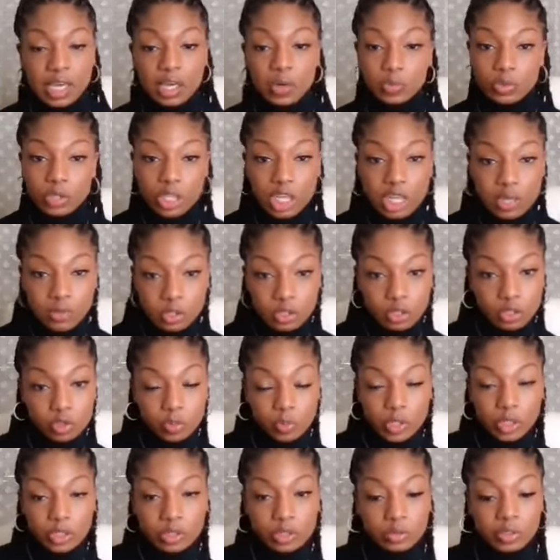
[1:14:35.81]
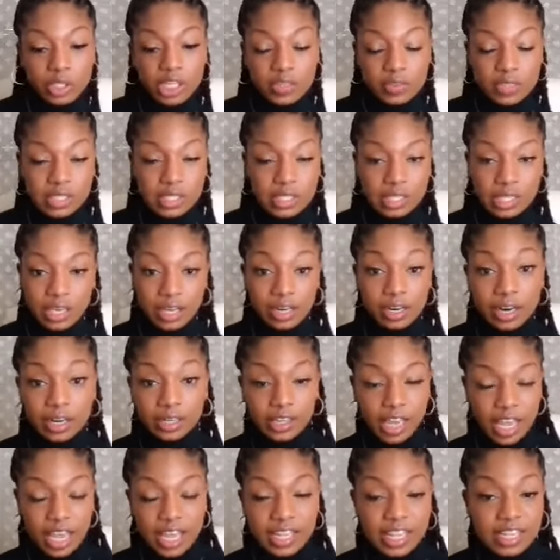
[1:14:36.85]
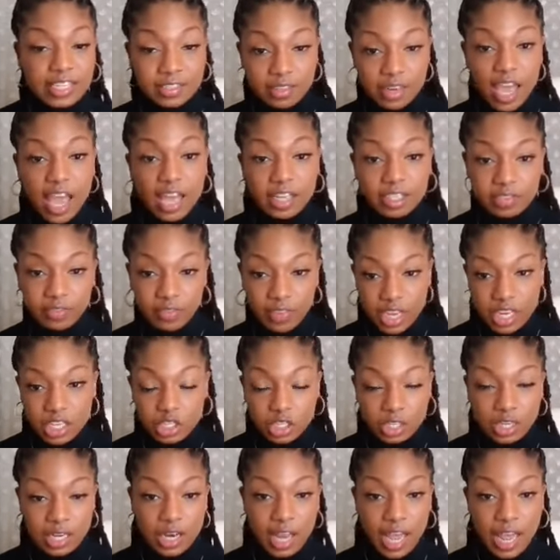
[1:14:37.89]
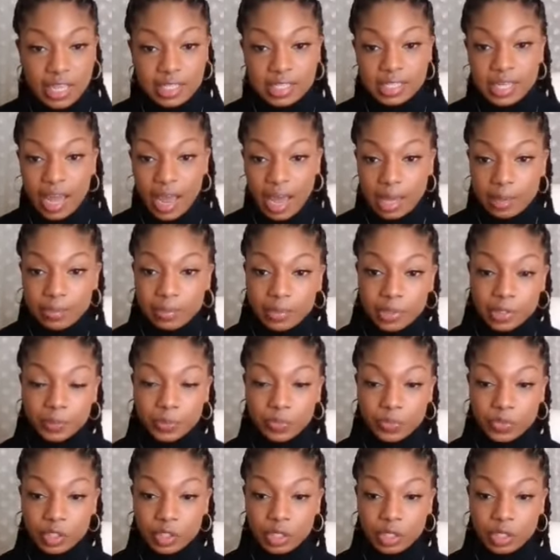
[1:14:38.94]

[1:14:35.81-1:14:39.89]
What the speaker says: When it comes to your spiritual gifts, there's an activation that has to happen.